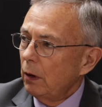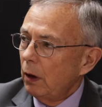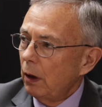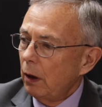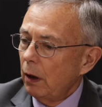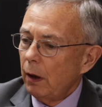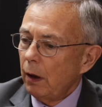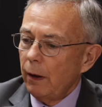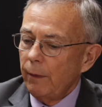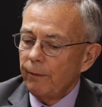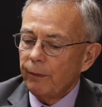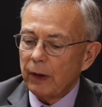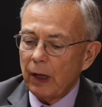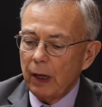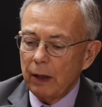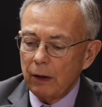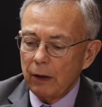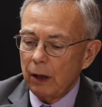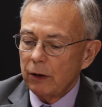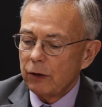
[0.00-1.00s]

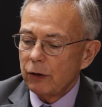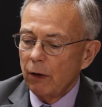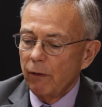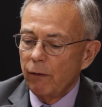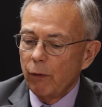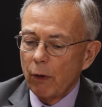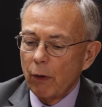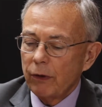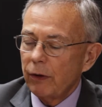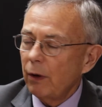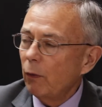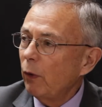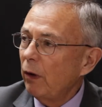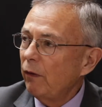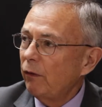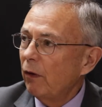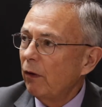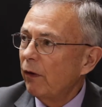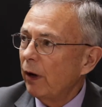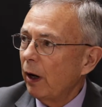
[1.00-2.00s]
and so forth that
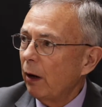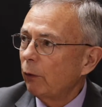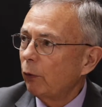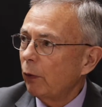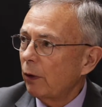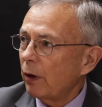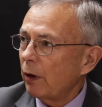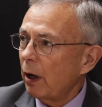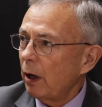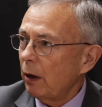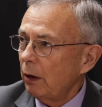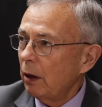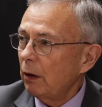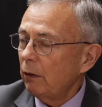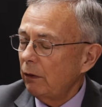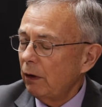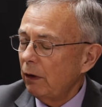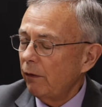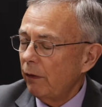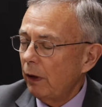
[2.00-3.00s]
we've developed
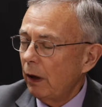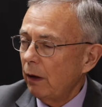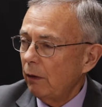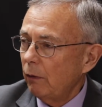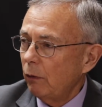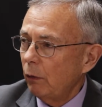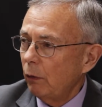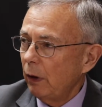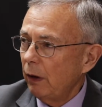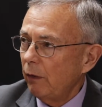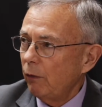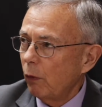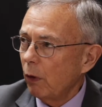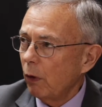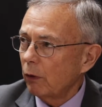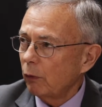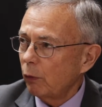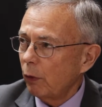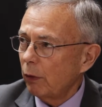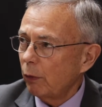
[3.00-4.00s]
we've
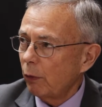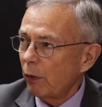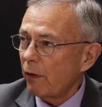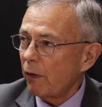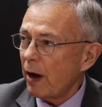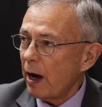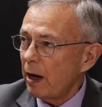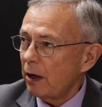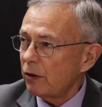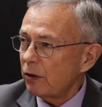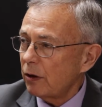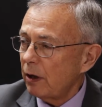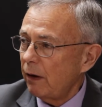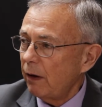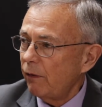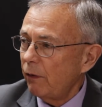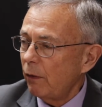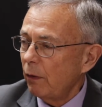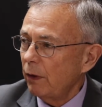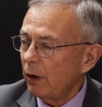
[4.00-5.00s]
worked with
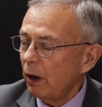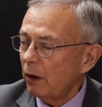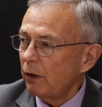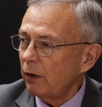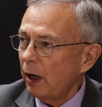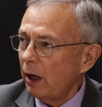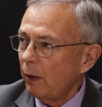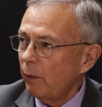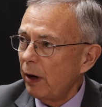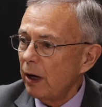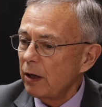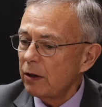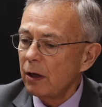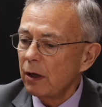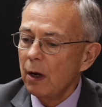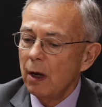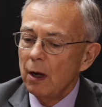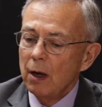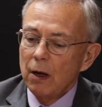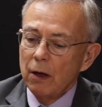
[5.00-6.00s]
ISF on their database,
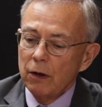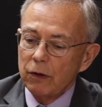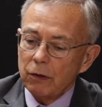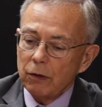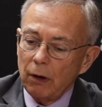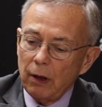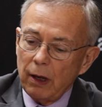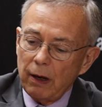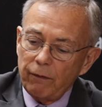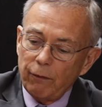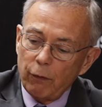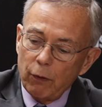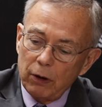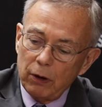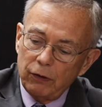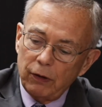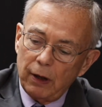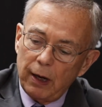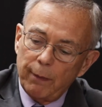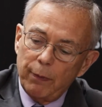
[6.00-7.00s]
so that, for
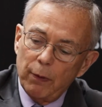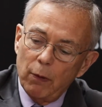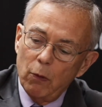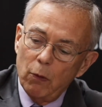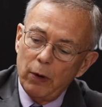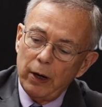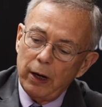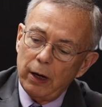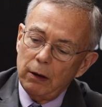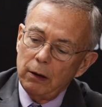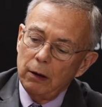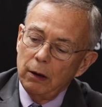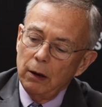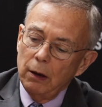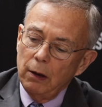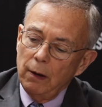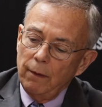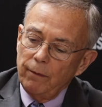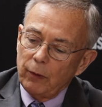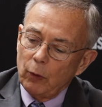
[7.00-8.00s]
example, when
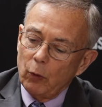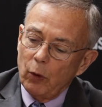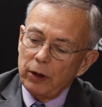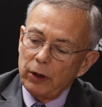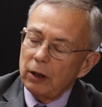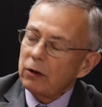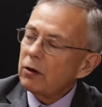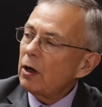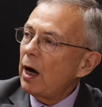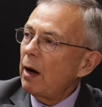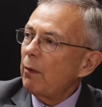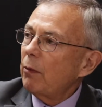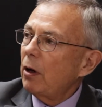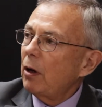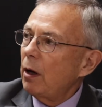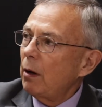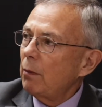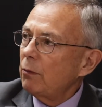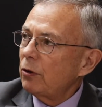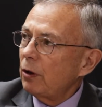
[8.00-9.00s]
the time
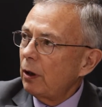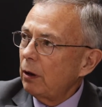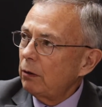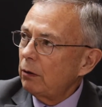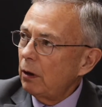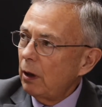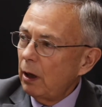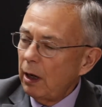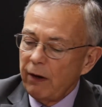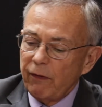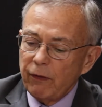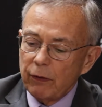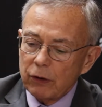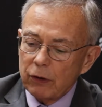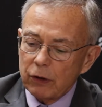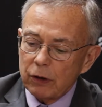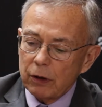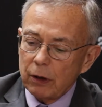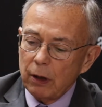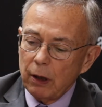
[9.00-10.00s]
comes that
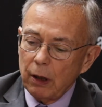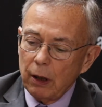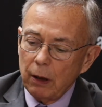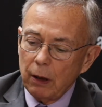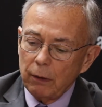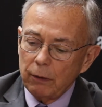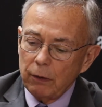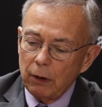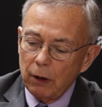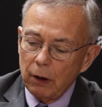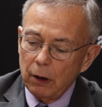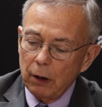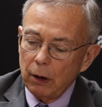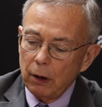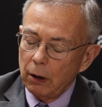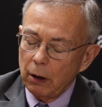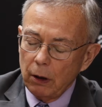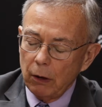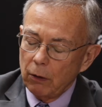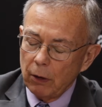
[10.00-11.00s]
APHIS
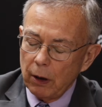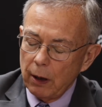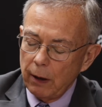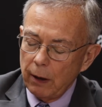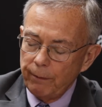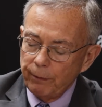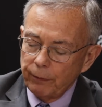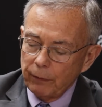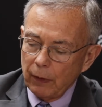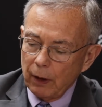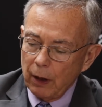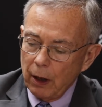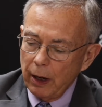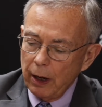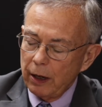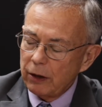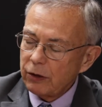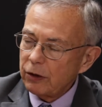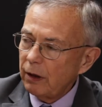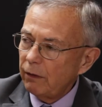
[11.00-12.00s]
or
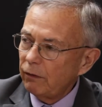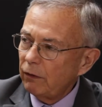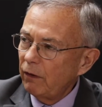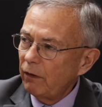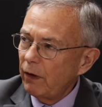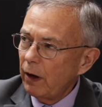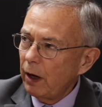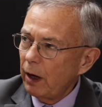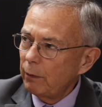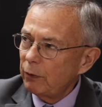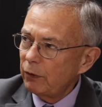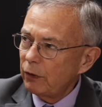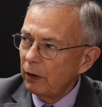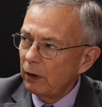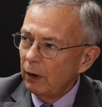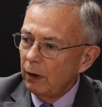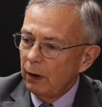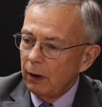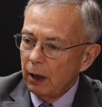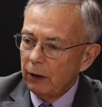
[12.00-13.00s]
ISF develops
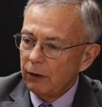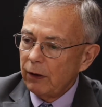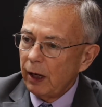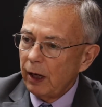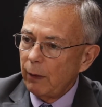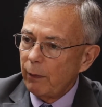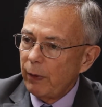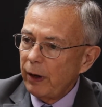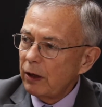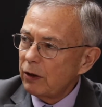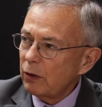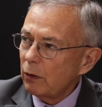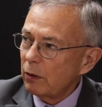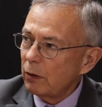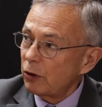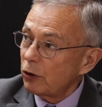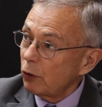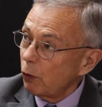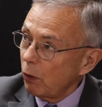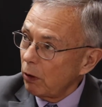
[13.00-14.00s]
a database on
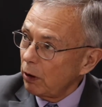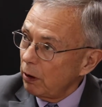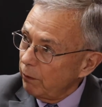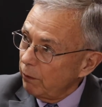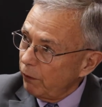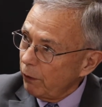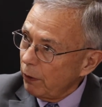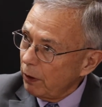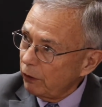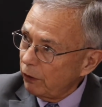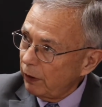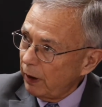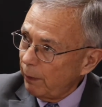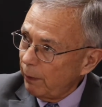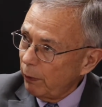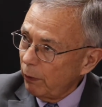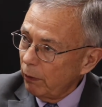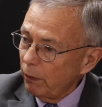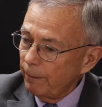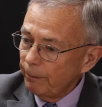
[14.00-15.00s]
sorghum, for
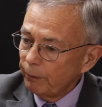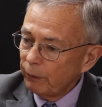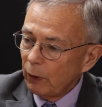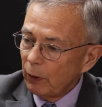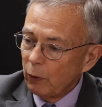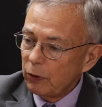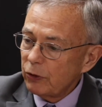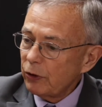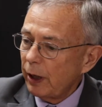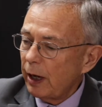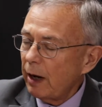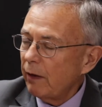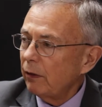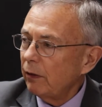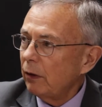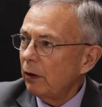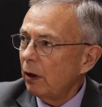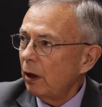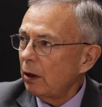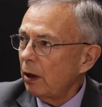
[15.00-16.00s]
example, which they
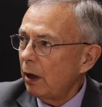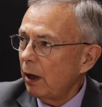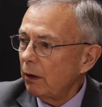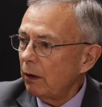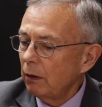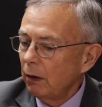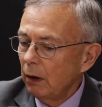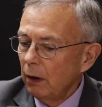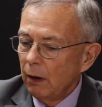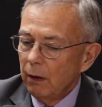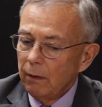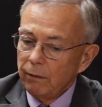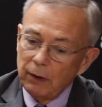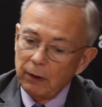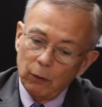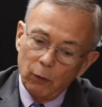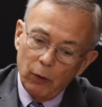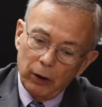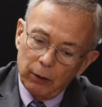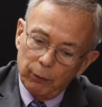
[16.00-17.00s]
haven't done yet,
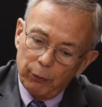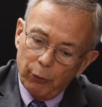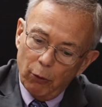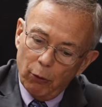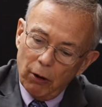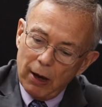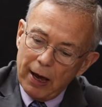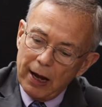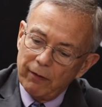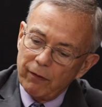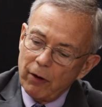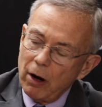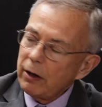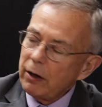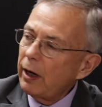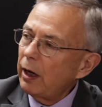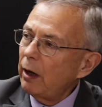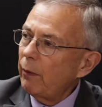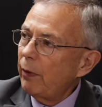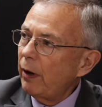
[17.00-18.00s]
then we can pull out of our
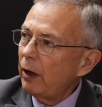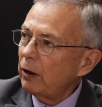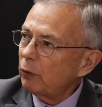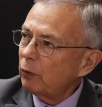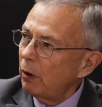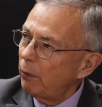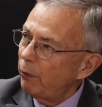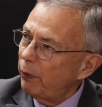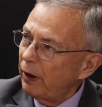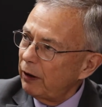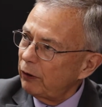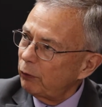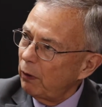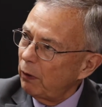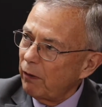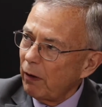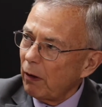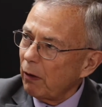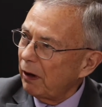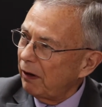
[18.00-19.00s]
database what pests
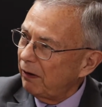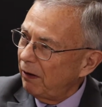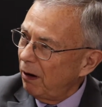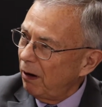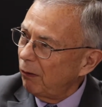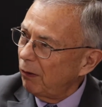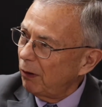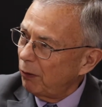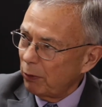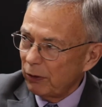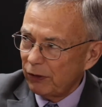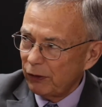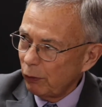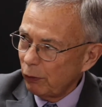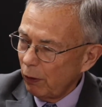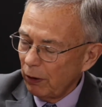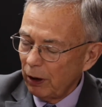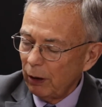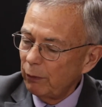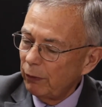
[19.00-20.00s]
we've already dealt with
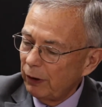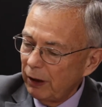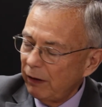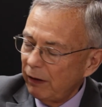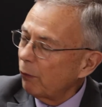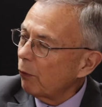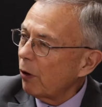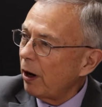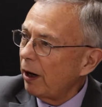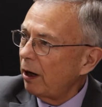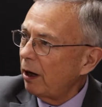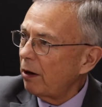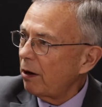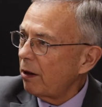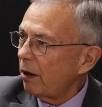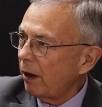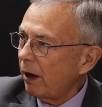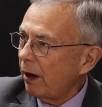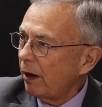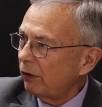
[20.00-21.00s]
sorghum, get them right into
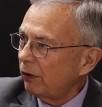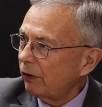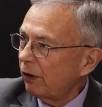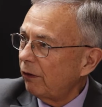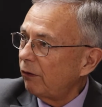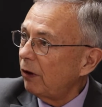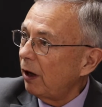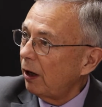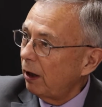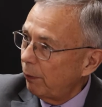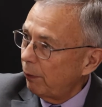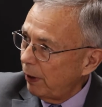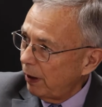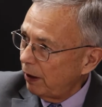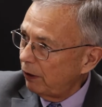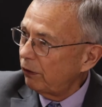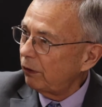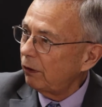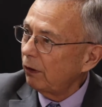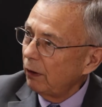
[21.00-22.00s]
the ISF
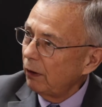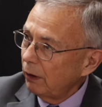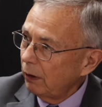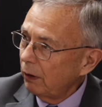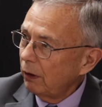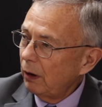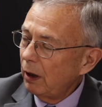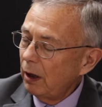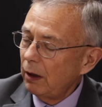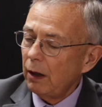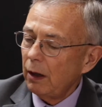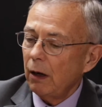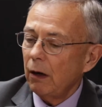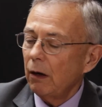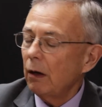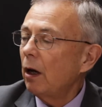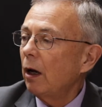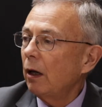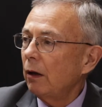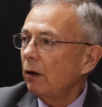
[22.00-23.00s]
database, and
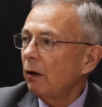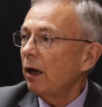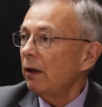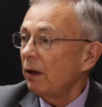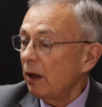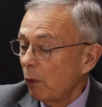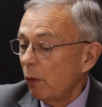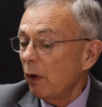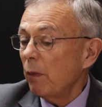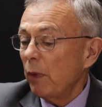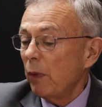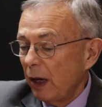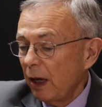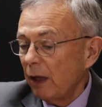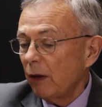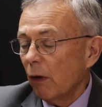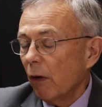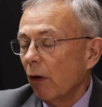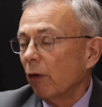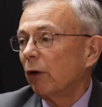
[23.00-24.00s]
then we
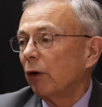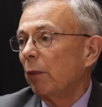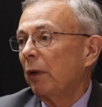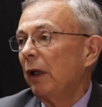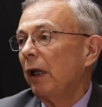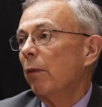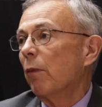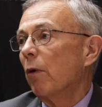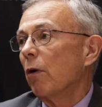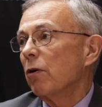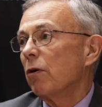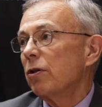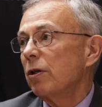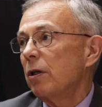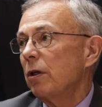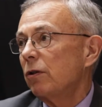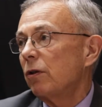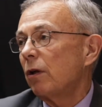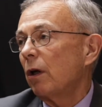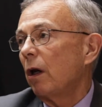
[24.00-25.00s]
begin to ultimately merge
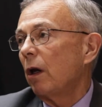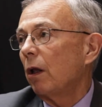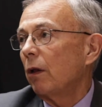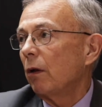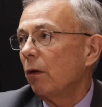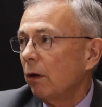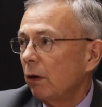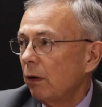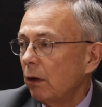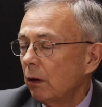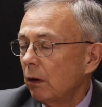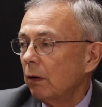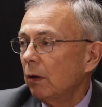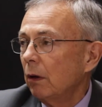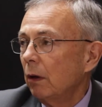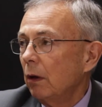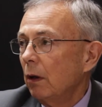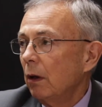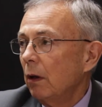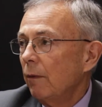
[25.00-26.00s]
these together
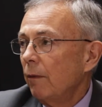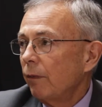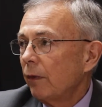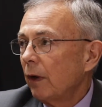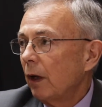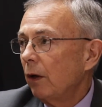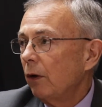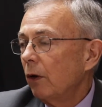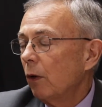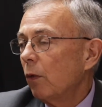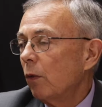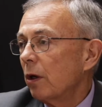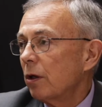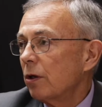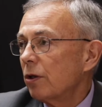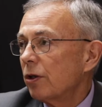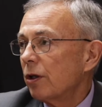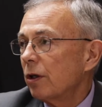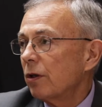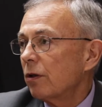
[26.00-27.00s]
into one
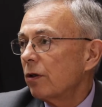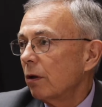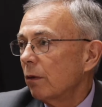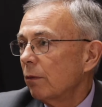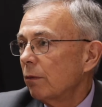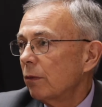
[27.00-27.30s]
system.